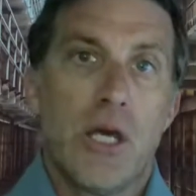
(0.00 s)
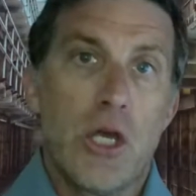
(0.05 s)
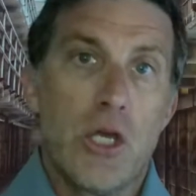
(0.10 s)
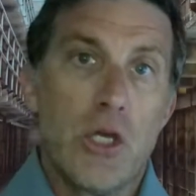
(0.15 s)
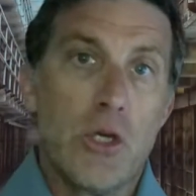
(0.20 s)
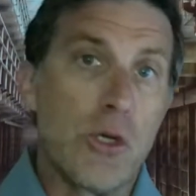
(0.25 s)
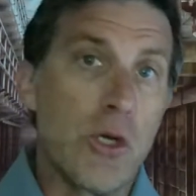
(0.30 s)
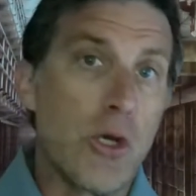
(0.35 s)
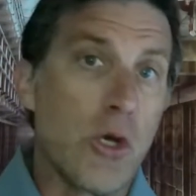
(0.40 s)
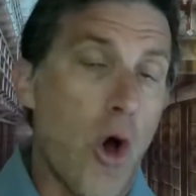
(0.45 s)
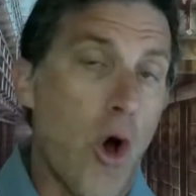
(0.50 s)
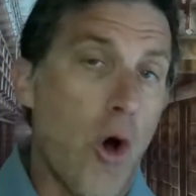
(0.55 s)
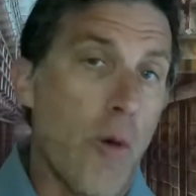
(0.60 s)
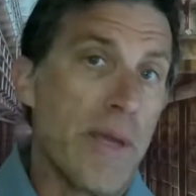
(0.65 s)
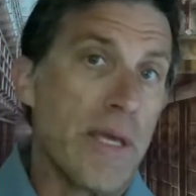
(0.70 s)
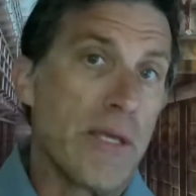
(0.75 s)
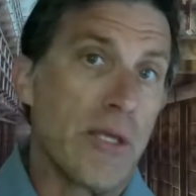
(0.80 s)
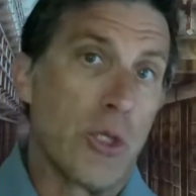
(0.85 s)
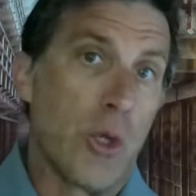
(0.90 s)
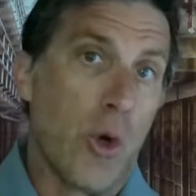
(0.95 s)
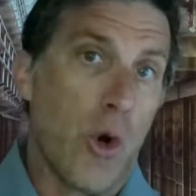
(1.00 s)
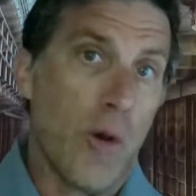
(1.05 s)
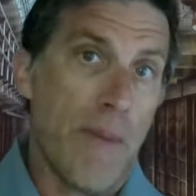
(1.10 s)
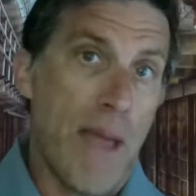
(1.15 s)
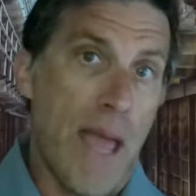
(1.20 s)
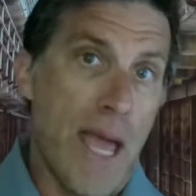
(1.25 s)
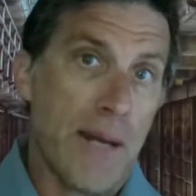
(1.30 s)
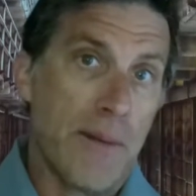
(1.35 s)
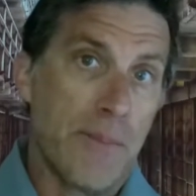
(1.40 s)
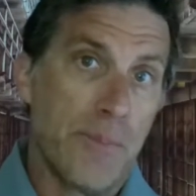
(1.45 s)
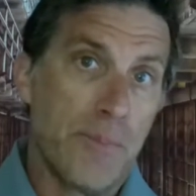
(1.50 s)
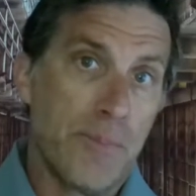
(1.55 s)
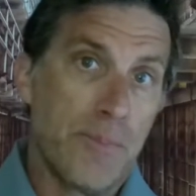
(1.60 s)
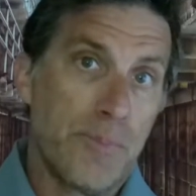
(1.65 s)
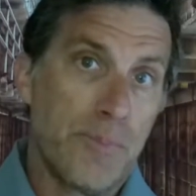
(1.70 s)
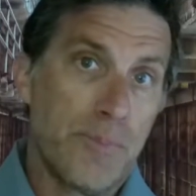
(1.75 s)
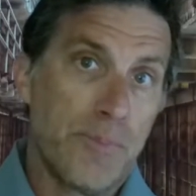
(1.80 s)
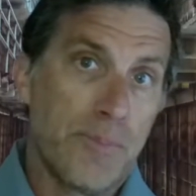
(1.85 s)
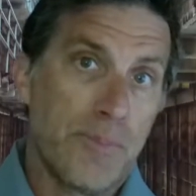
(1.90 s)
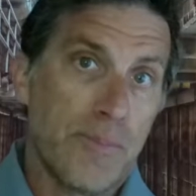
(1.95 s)
You can call me the doorman.
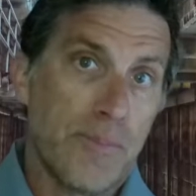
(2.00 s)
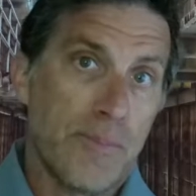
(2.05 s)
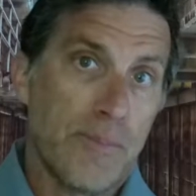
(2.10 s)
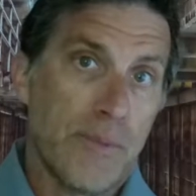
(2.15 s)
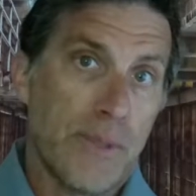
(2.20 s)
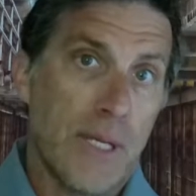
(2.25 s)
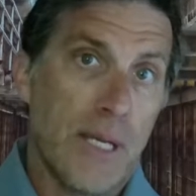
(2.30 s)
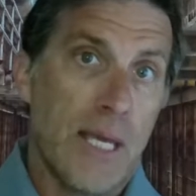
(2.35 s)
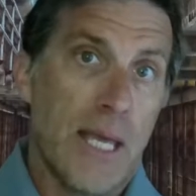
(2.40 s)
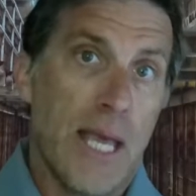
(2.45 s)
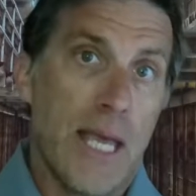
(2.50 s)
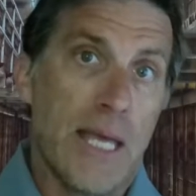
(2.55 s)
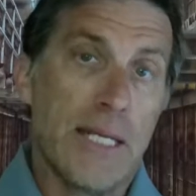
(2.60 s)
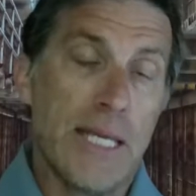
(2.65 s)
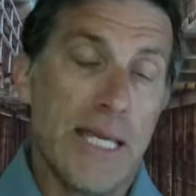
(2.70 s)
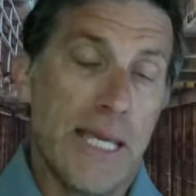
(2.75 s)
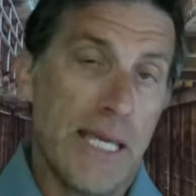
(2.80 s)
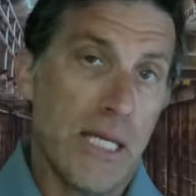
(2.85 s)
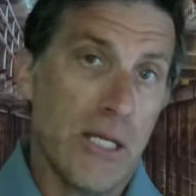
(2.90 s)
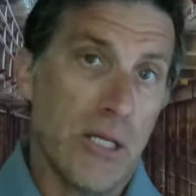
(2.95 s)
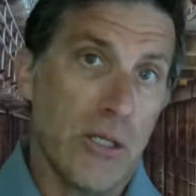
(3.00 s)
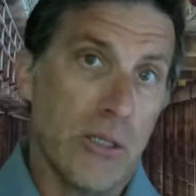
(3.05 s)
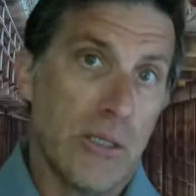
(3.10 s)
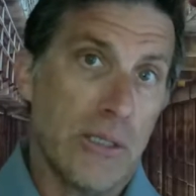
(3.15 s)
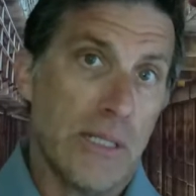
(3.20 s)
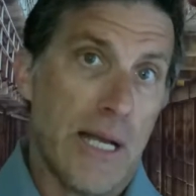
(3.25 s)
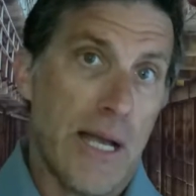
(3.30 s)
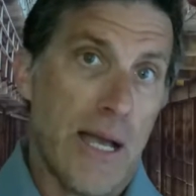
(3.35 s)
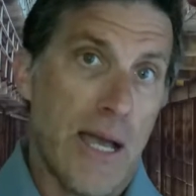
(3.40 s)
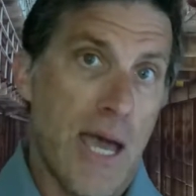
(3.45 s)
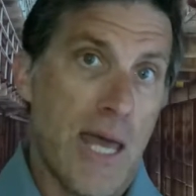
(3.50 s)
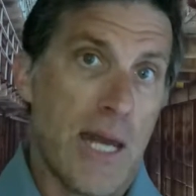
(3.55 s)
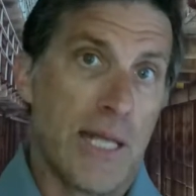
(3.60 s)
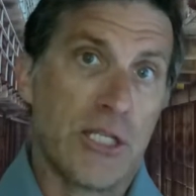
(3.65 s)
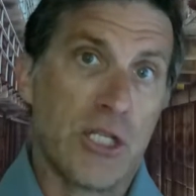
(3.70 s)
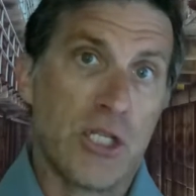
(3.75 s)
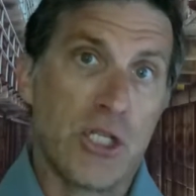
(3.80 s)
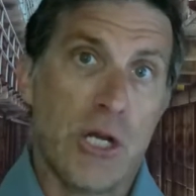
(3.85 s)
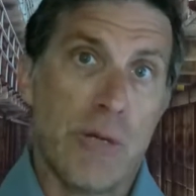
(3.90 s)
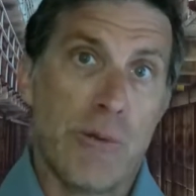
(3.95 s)
And here, I'd like to
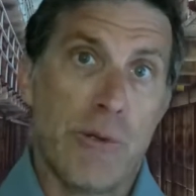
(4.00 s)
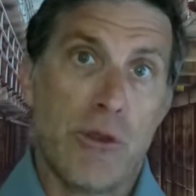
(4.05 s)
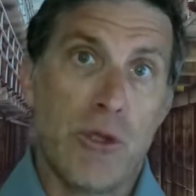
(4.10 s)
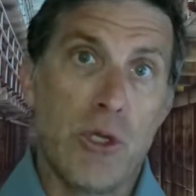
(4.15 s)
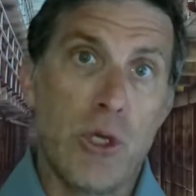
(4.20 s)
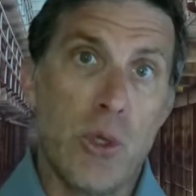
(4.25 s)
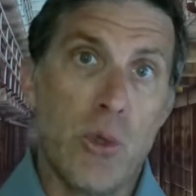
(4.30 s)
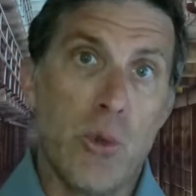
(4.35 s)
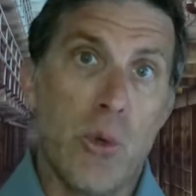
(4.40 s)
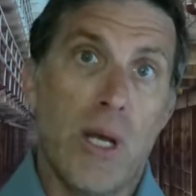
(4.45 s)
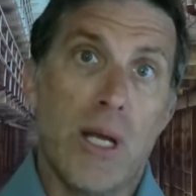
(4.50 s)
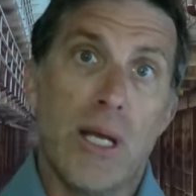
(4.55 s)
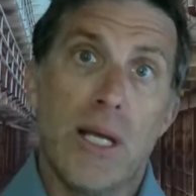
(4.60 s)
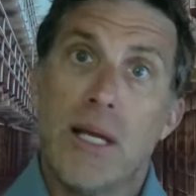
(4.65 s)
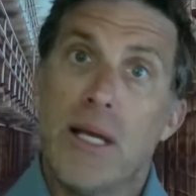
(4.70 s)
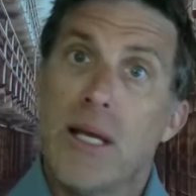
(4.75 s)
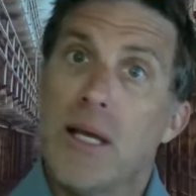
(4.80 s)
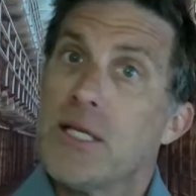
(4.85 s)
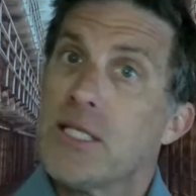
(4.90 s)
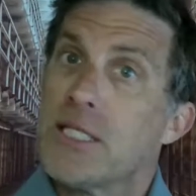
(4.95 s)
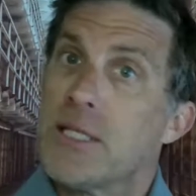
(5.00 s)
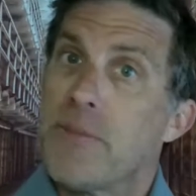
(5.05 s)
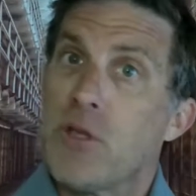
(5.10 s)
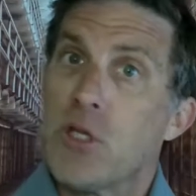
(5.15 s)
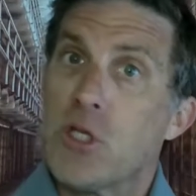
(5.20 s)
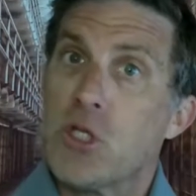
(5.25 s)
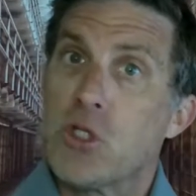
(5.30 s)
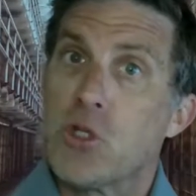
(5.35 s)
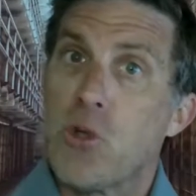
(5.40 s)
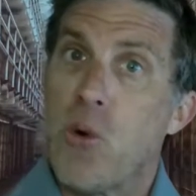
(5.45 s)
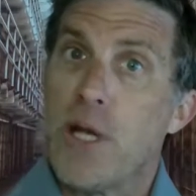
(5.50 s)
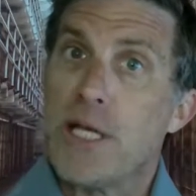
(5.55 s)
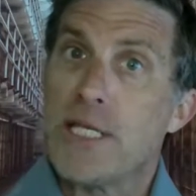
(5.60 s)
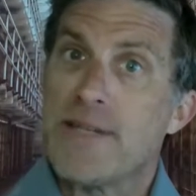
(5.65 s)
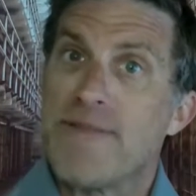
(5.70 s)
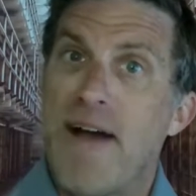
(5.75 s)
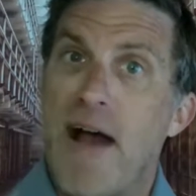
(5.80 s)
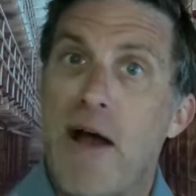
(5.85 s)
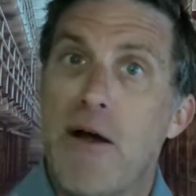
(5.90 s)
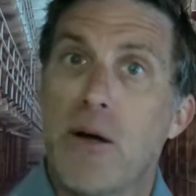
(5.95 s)
share with you some of the stories
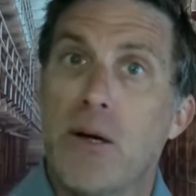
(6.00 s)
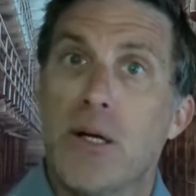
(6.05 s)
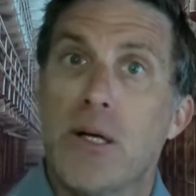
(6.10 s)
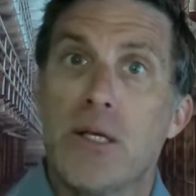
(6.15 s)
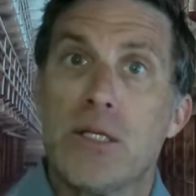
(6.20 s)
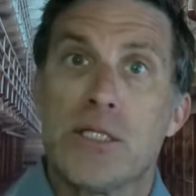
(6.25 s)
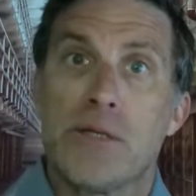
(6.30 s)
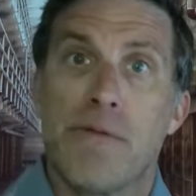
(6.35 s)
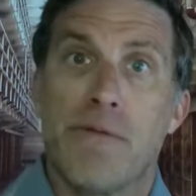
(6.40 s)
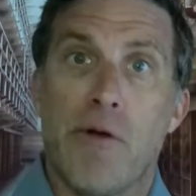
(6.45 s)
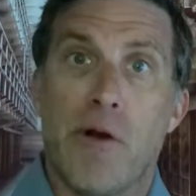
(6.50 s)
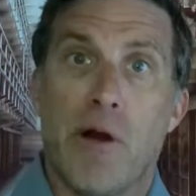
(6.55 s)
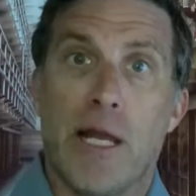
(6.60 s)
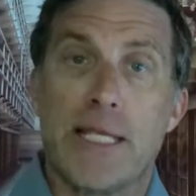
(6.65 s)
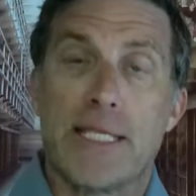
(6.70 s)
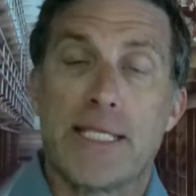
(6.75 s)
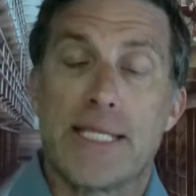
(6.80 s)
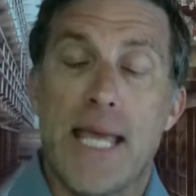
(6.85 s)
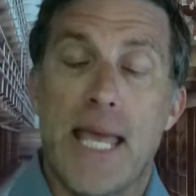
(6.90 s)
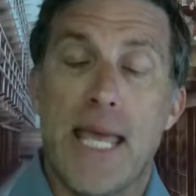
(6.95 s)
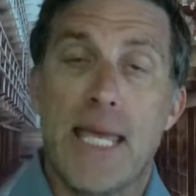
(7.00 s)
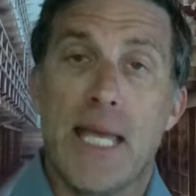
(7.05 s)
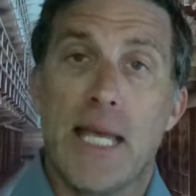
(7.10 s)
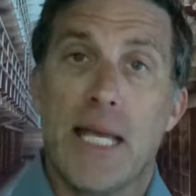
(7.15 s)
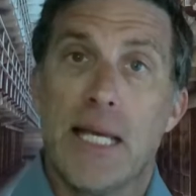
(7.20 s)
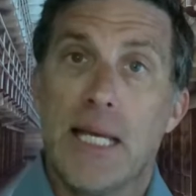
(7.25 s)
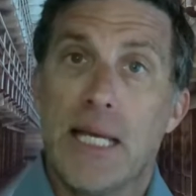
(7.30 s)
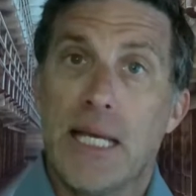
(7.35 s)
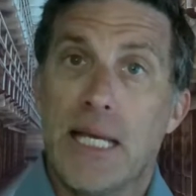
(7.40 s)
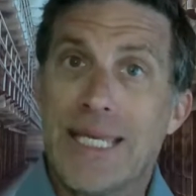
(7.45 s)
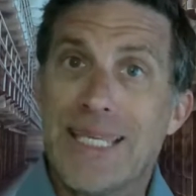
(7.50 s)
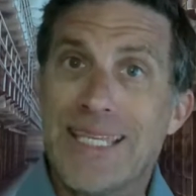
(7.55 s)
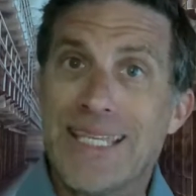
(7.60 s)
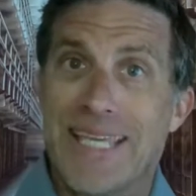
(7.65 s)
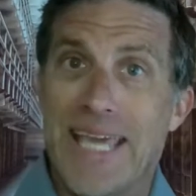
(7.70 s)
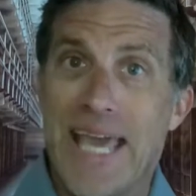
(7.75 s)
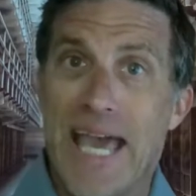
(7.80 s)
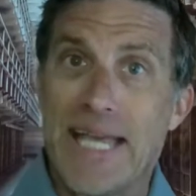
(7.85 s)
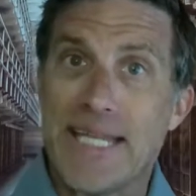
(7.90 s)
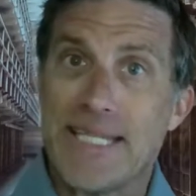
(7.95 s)
of how some of our, let's say,
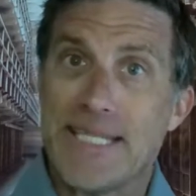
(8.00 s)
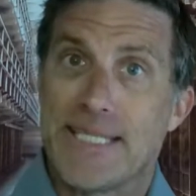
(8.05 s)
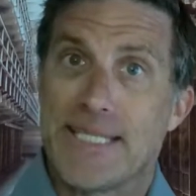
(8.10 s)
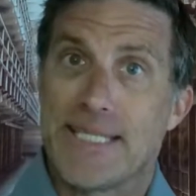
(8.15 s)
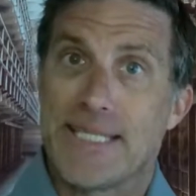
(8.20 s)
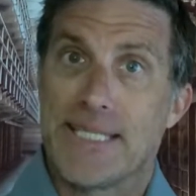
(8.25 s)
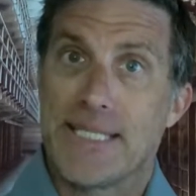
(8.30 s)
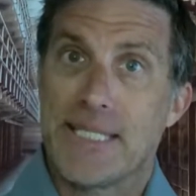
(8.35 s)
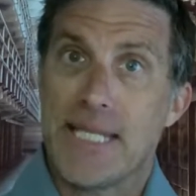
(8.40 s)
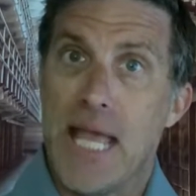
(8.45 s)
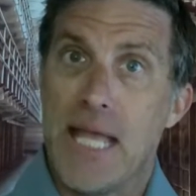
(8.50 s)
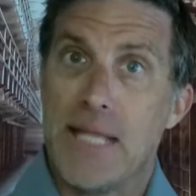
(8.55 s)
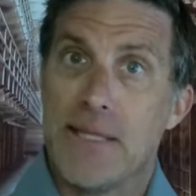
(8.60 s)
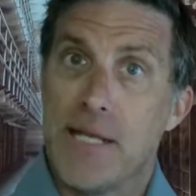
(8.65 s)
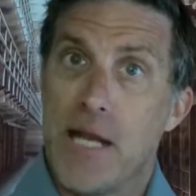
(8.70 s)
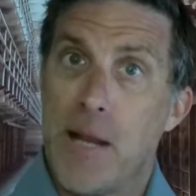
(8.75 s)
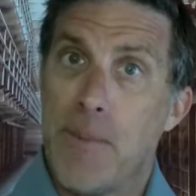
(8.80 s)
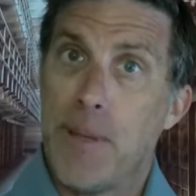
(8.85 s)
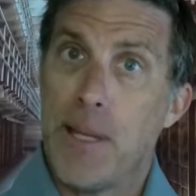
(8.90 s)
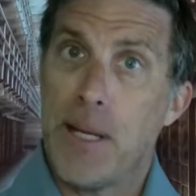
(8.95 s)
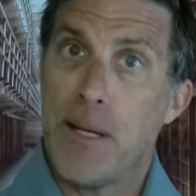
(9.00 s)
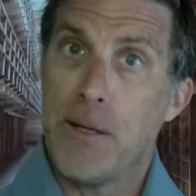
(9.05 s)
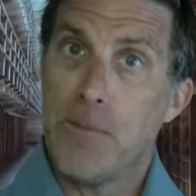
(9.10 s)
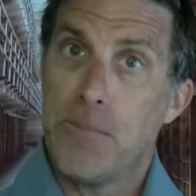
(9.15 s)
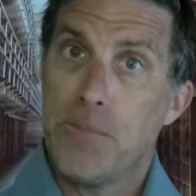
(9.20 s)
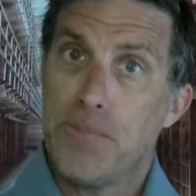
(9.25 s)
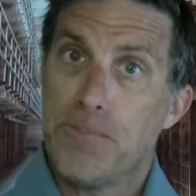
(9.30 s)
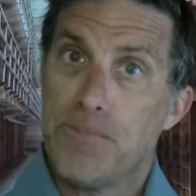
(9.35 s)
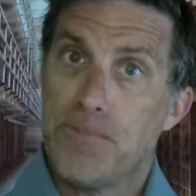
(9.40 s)
guests ended up here.